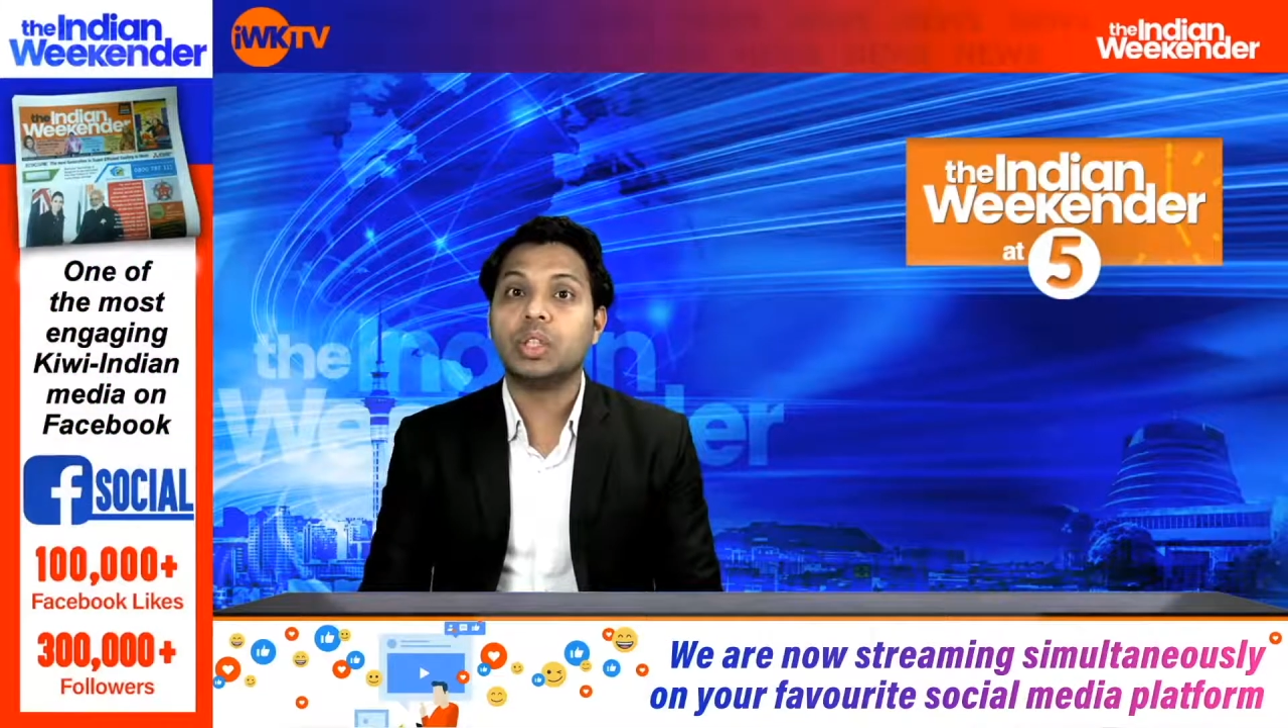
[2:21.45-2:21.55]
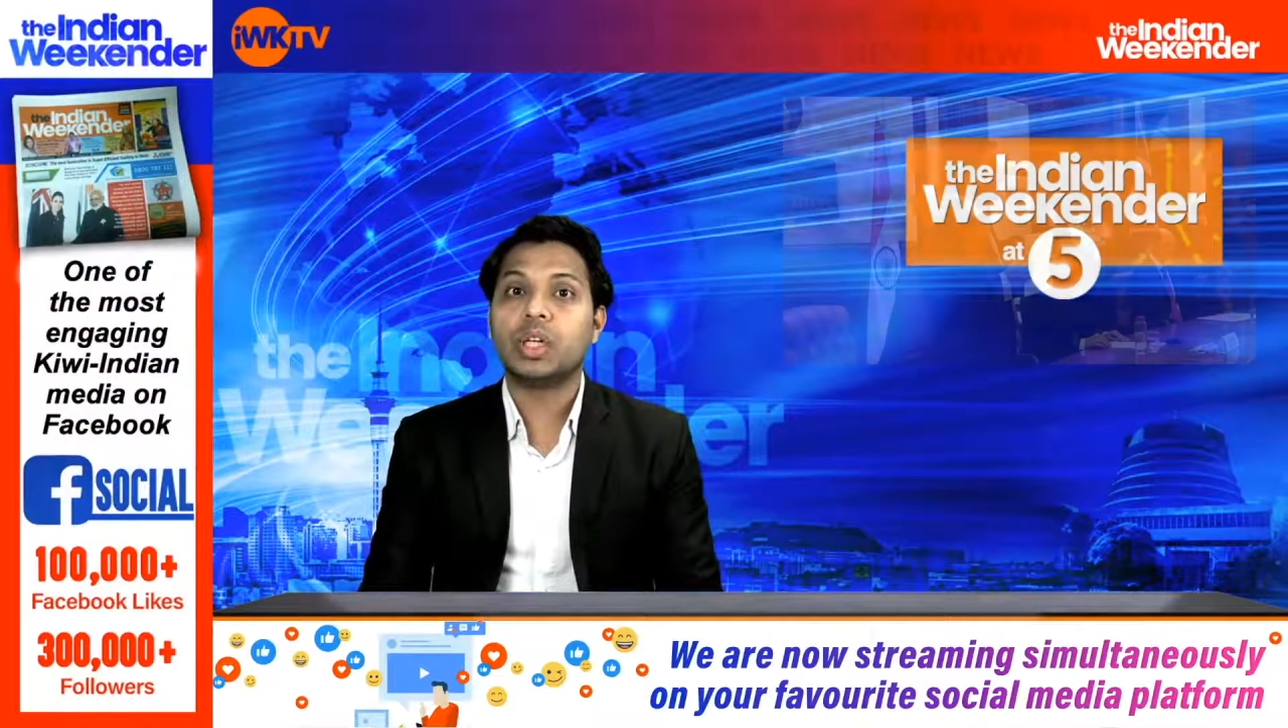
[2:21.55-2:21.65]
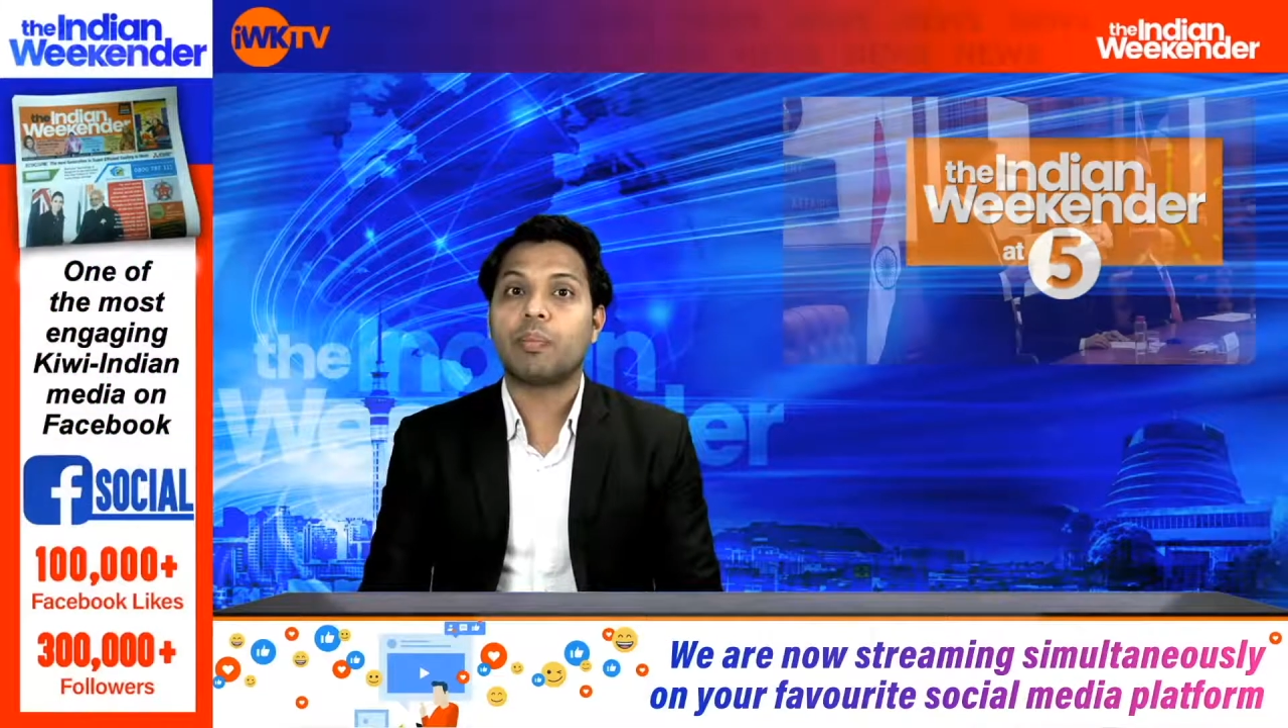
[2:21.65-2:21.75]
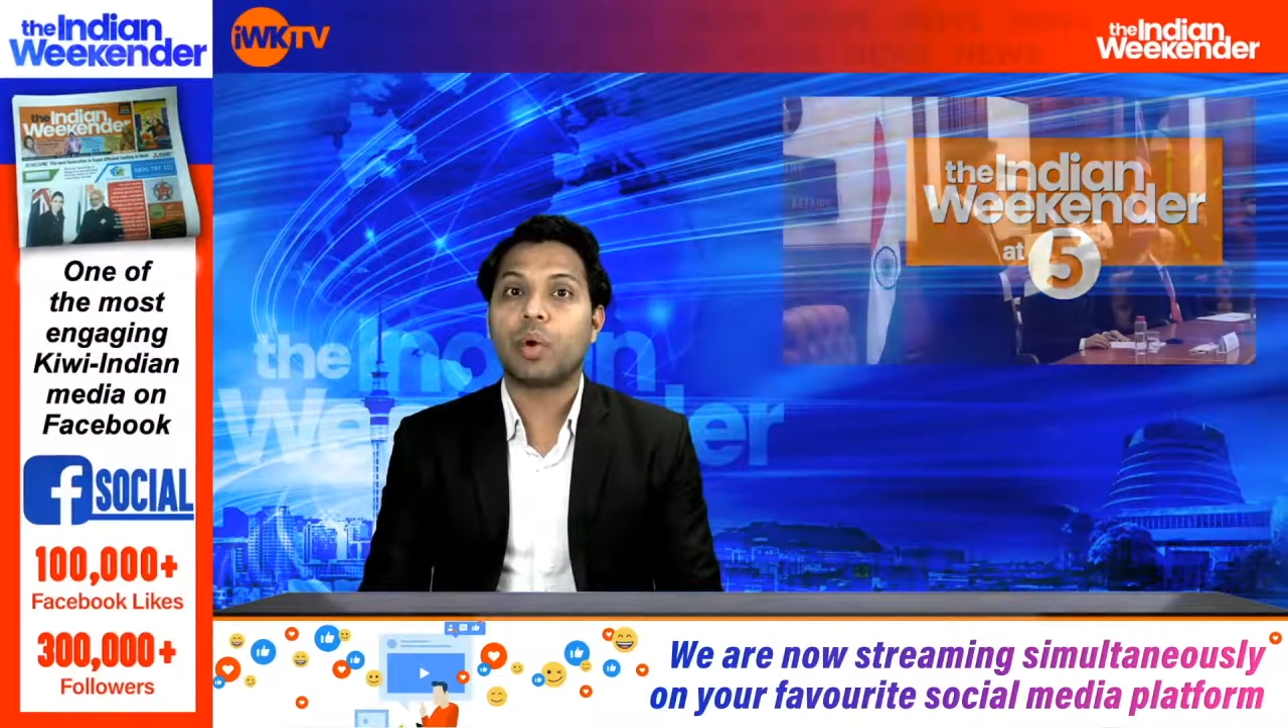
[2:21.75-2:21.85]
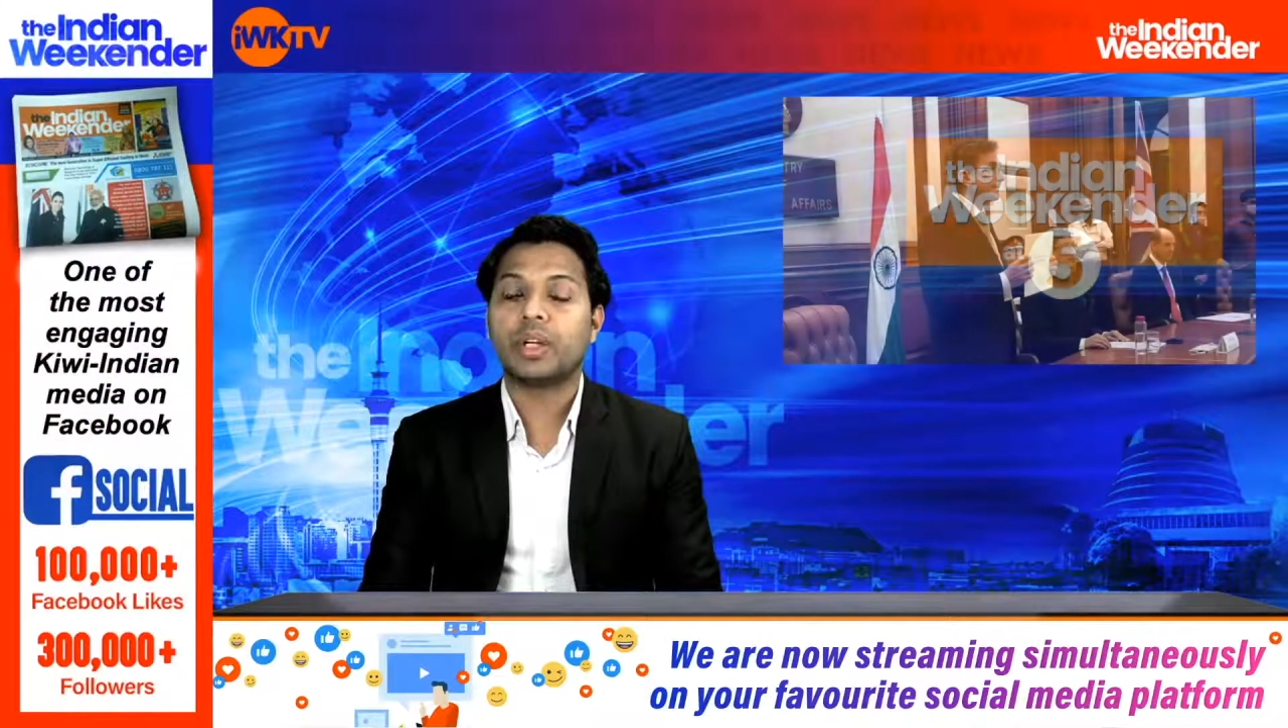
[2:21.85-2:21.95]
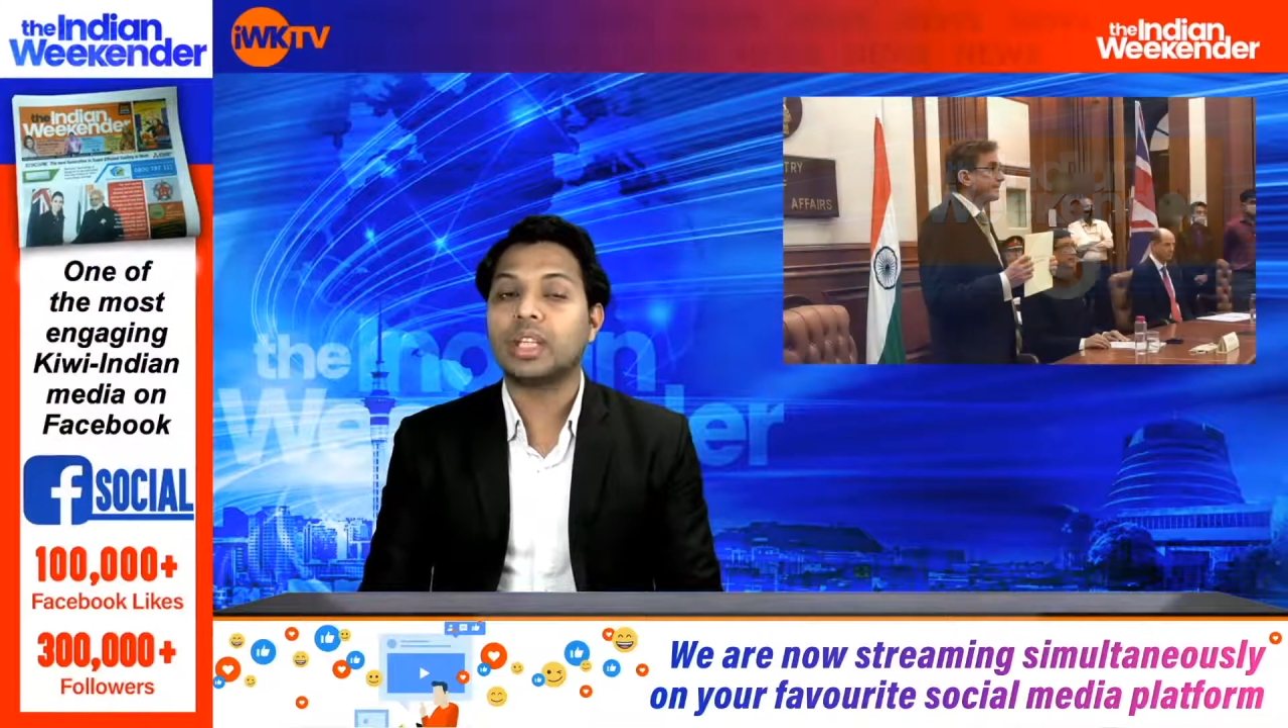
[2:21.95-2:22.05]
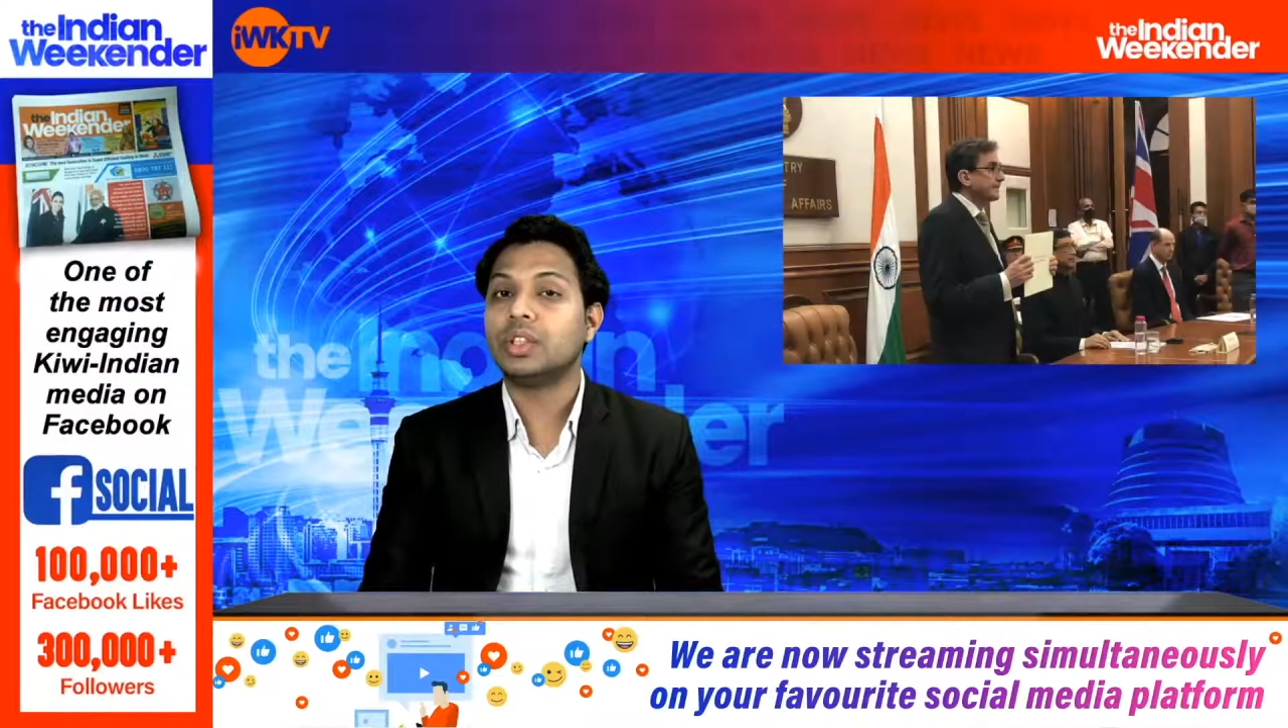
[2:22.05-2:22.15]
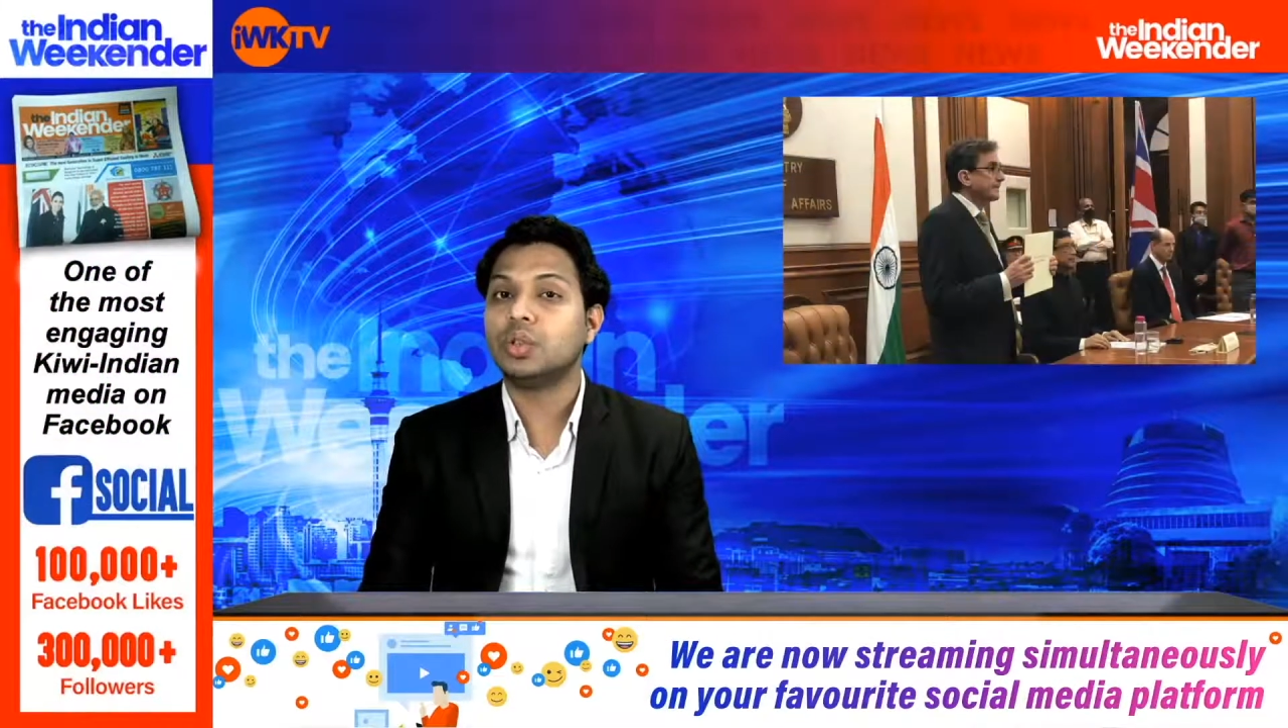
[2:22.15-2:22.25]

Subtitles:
appointed New